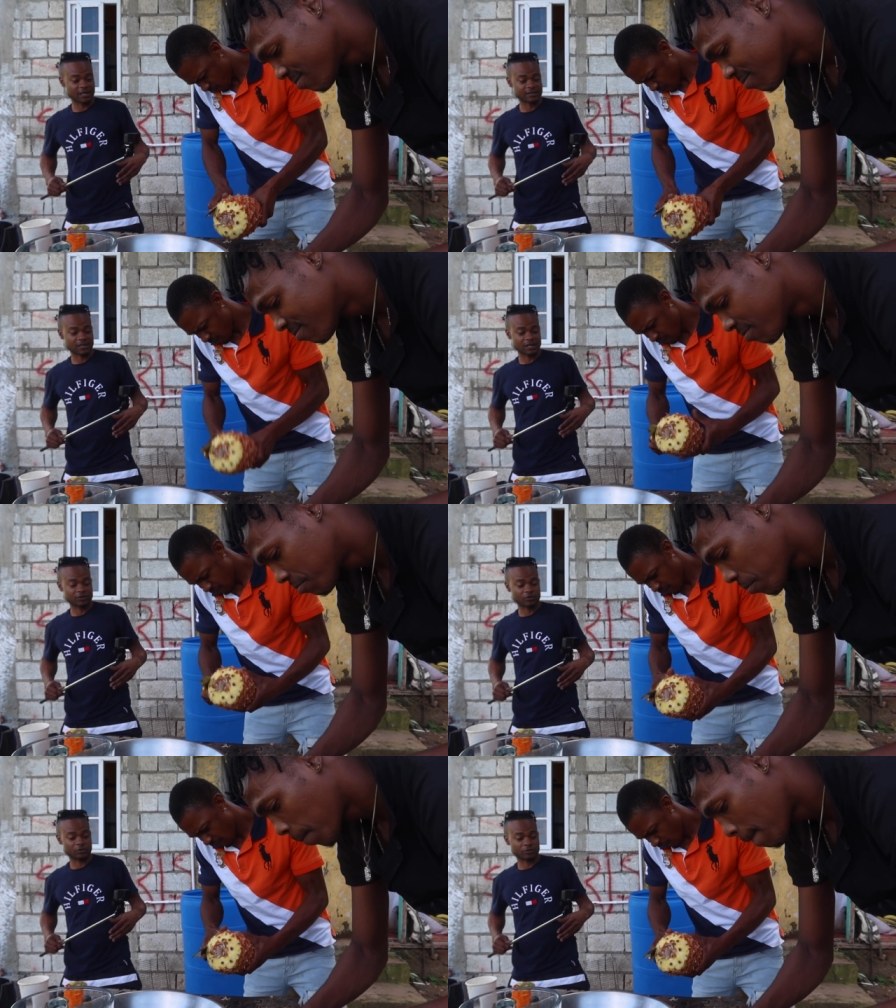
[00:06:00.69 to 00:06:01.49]
sort
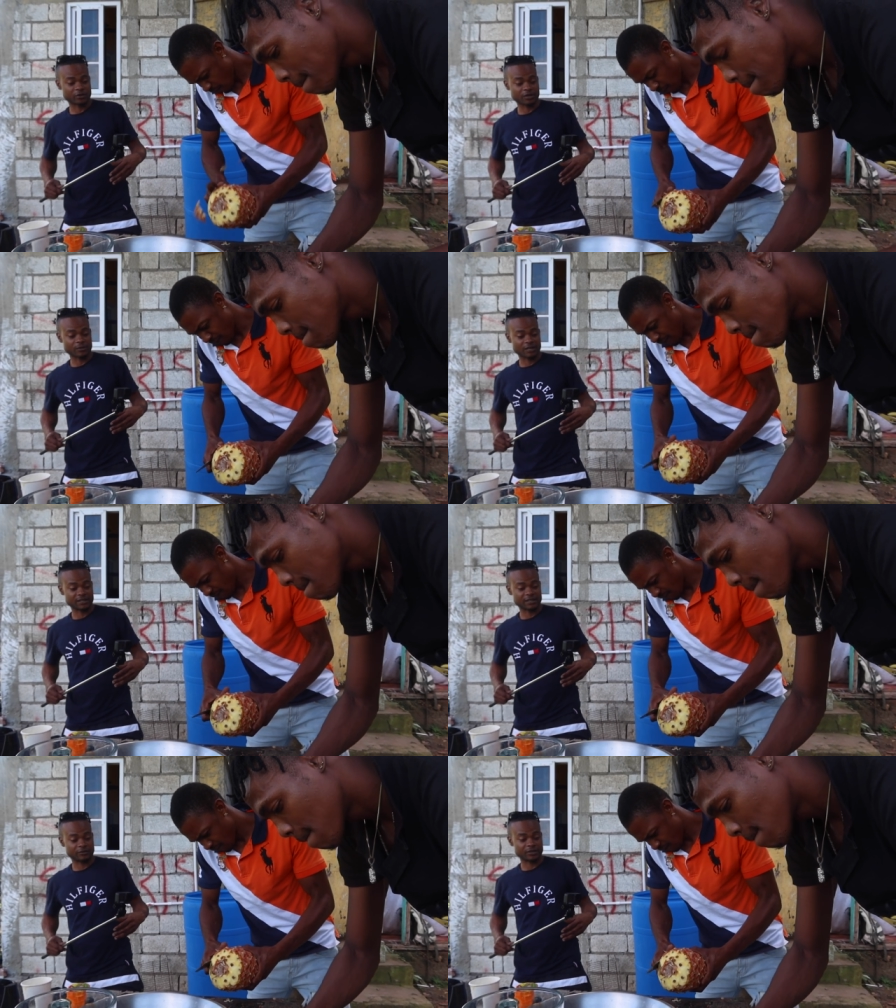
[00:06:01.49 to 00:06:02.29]
out what them are
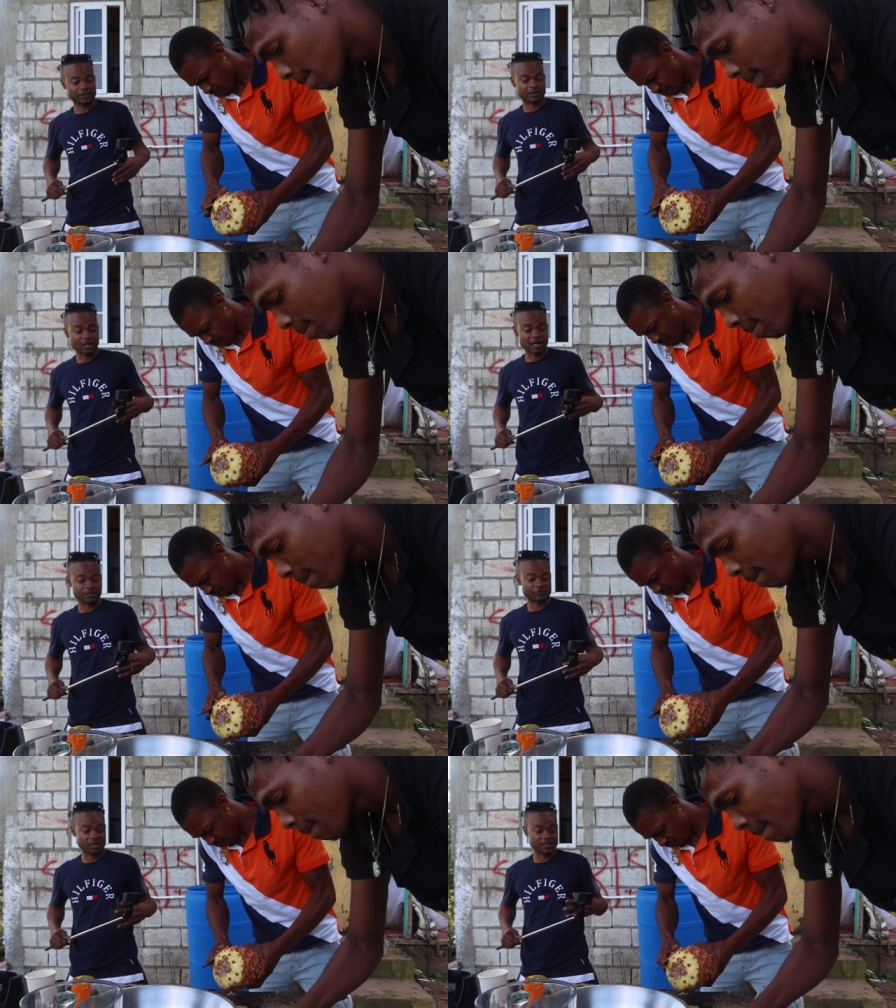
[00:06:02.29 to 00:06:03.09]
dealing with because
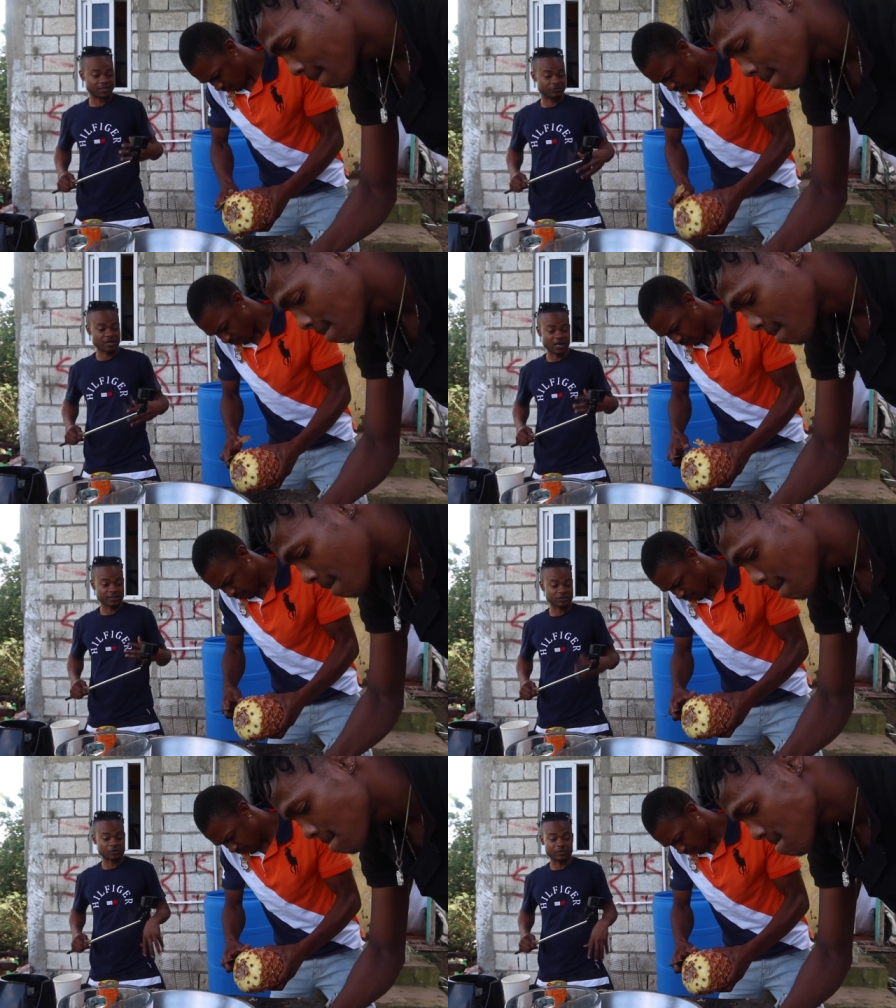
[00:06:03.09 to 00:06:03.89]
we are dealing with
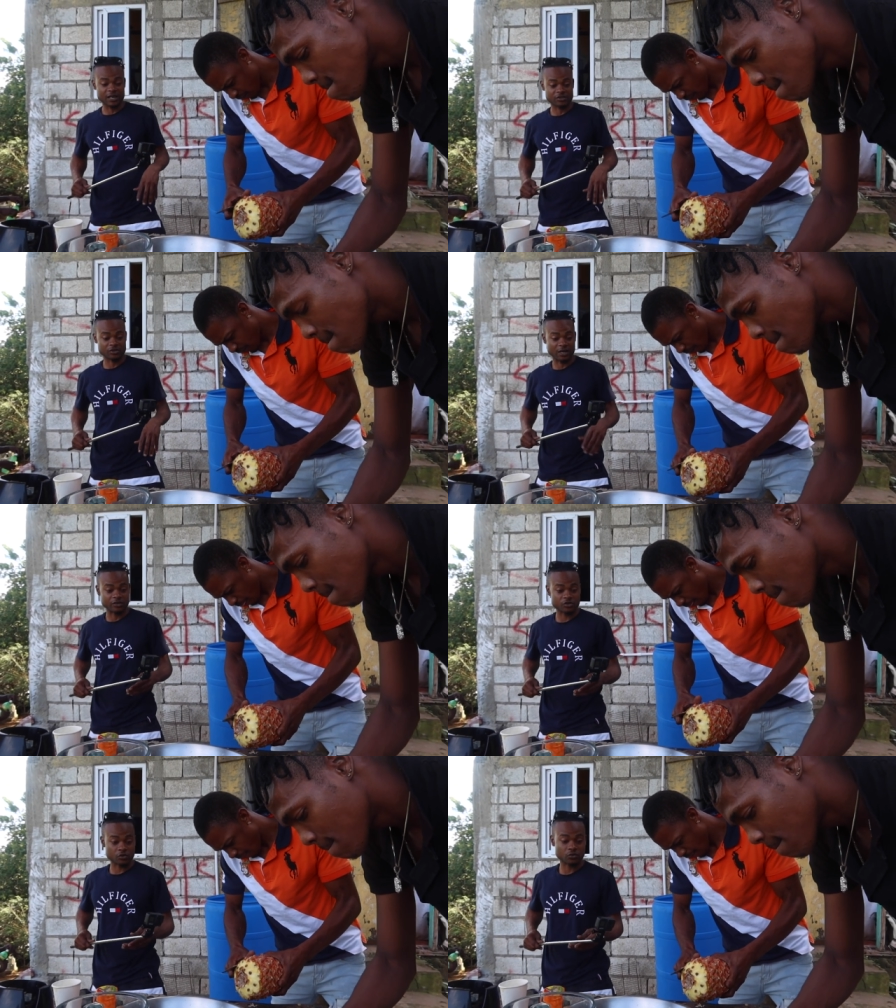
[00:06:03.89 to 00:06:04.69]
some natural
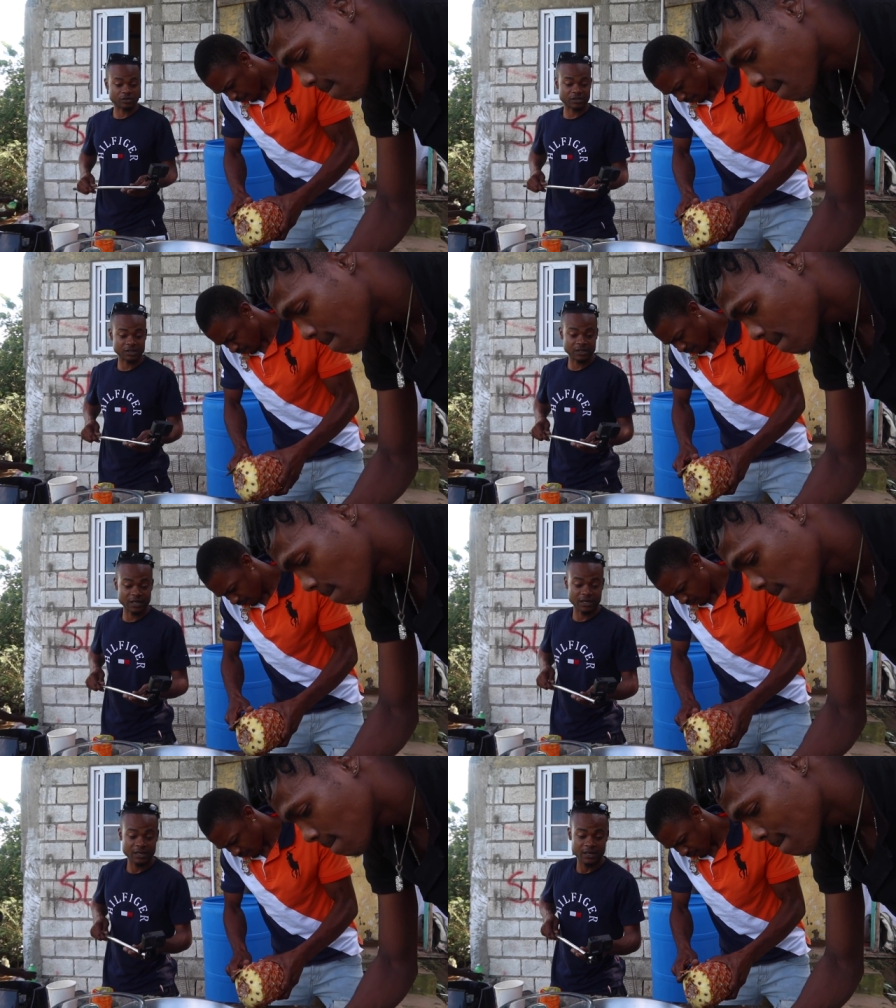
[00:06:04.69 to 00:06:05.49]
juice, see Eh?